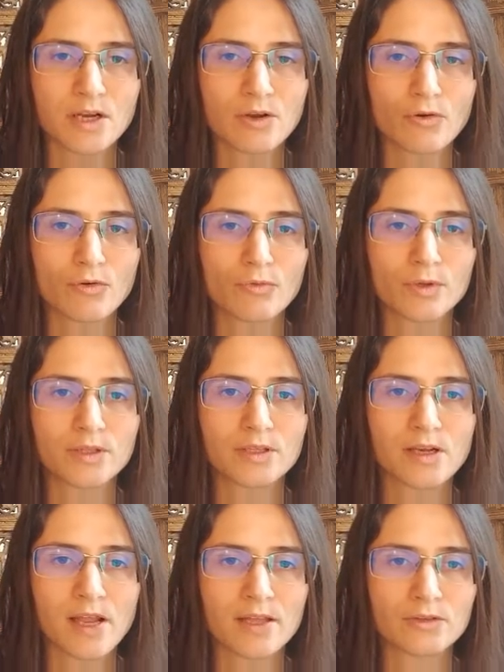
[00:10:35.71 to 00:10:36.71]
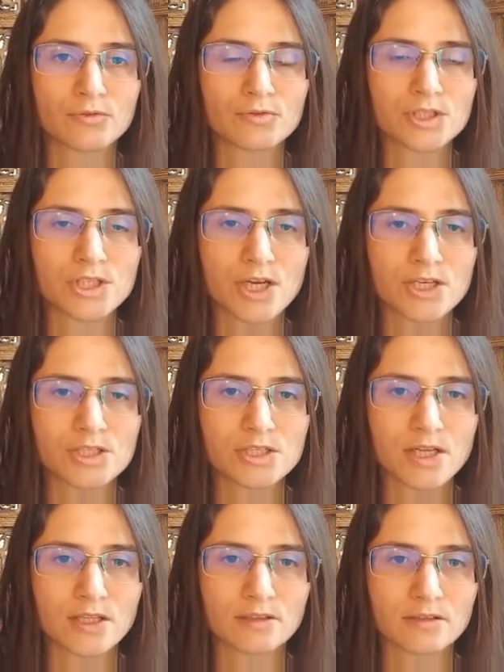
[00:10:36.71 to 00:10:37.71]
along with the land use change
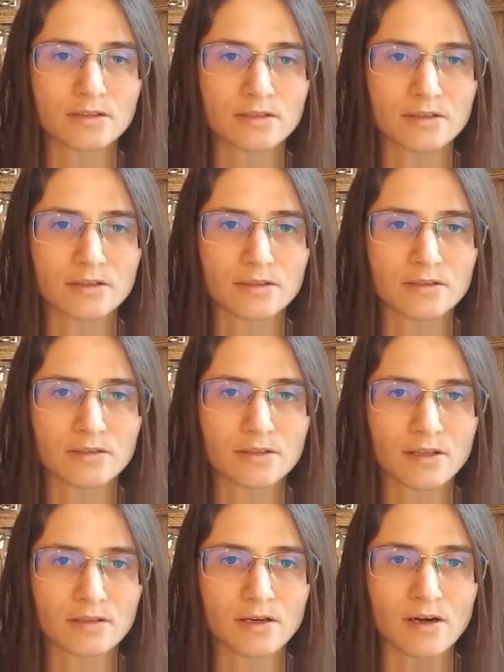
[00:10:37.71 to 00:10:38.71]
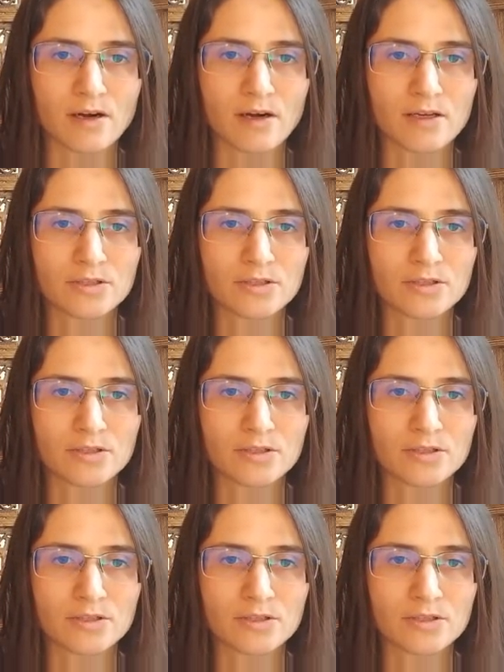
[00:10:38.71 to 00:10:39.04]
that are